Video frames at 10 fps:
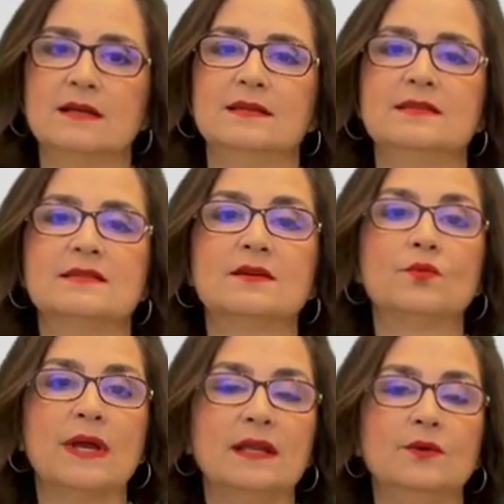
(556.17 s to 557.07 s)
This is
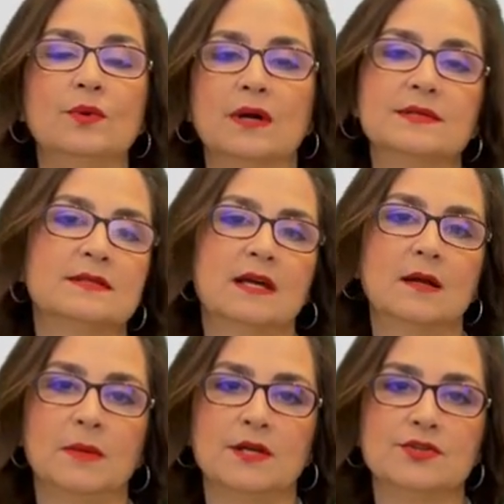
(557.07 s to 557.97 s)
already well
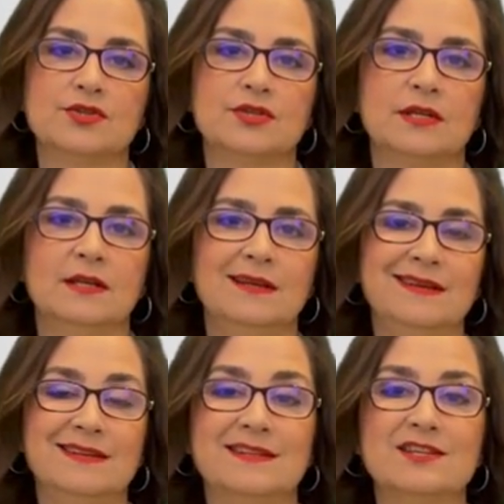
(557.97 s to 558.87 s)
established.
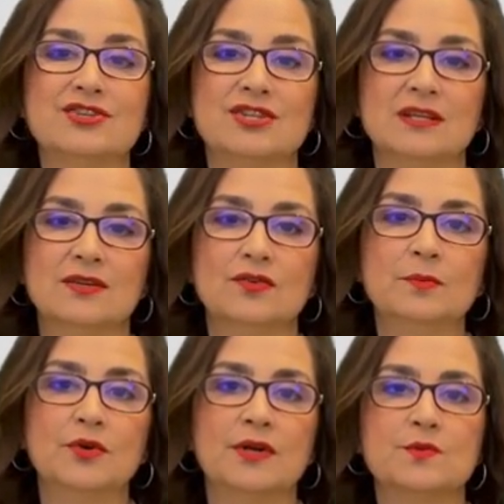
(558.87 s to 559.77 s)
In addition,
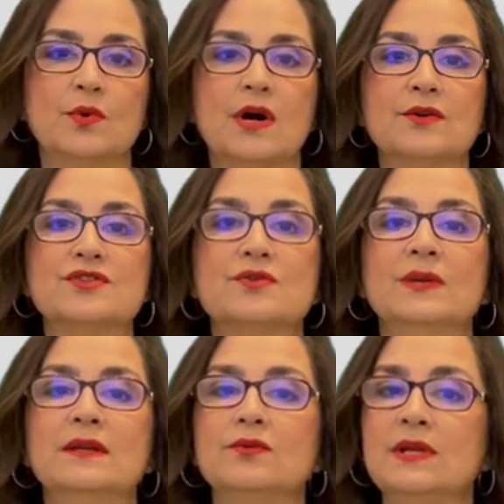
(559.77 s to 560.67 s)
opioids will also
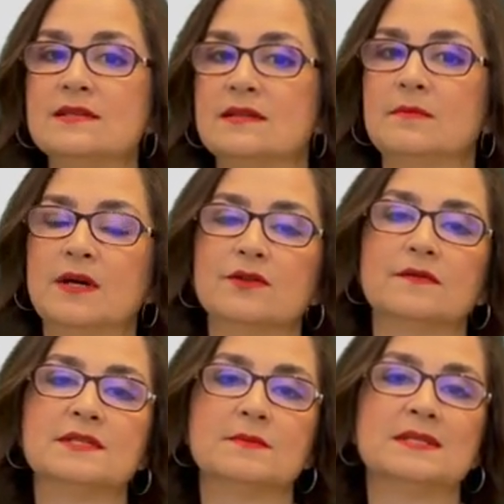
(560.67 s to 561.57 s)
increase the amount
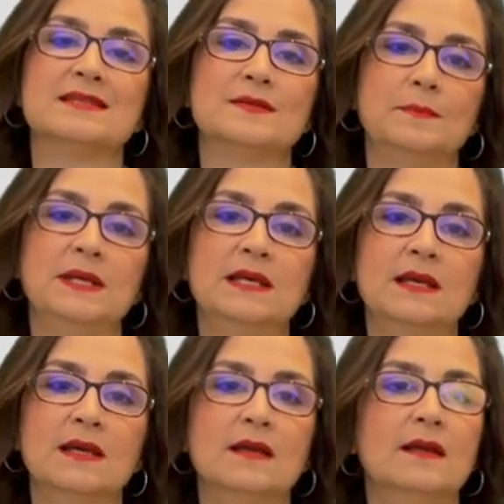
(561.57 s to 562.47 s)
of substance
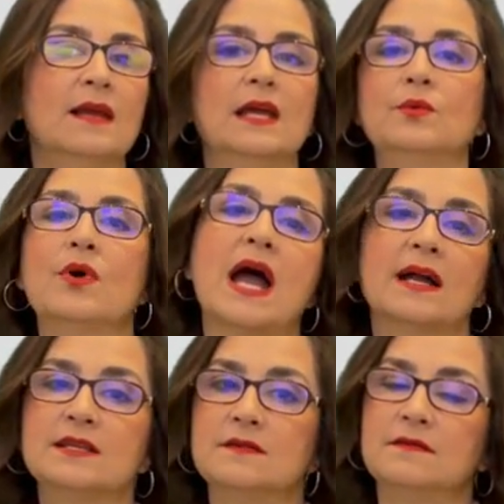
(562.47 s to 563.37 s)
P and will
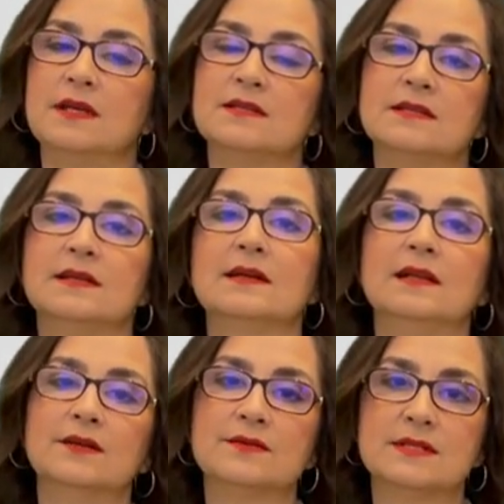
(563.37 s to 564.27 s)
activate the
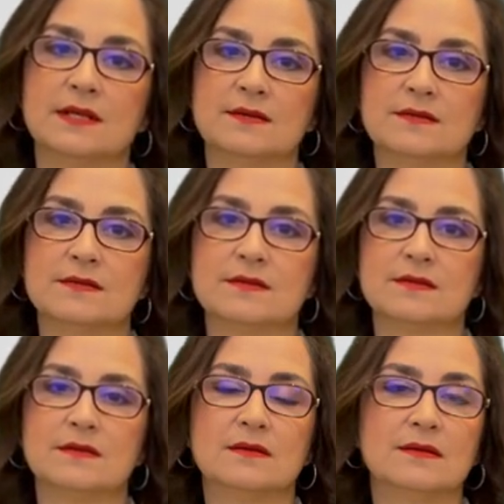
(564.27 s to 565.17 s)
glial
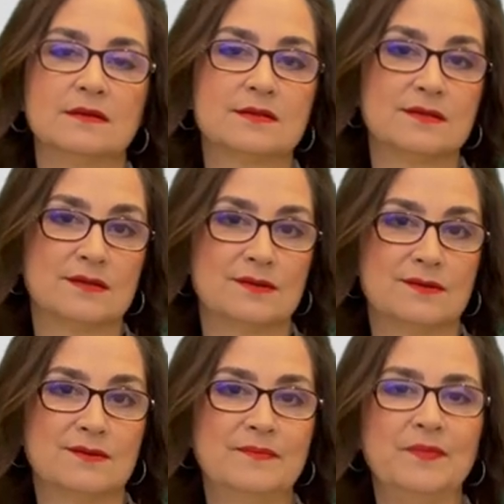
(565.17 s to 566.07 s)
cells.
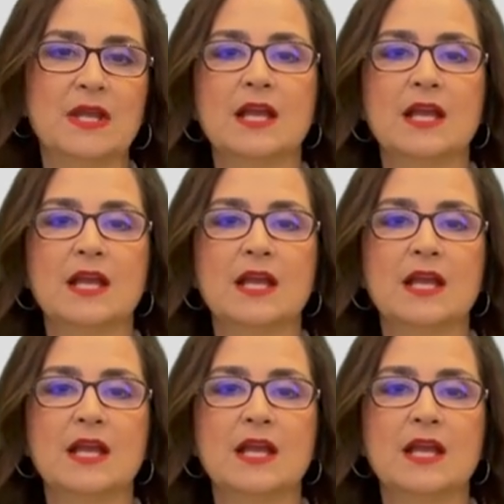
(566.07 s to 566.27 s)
So,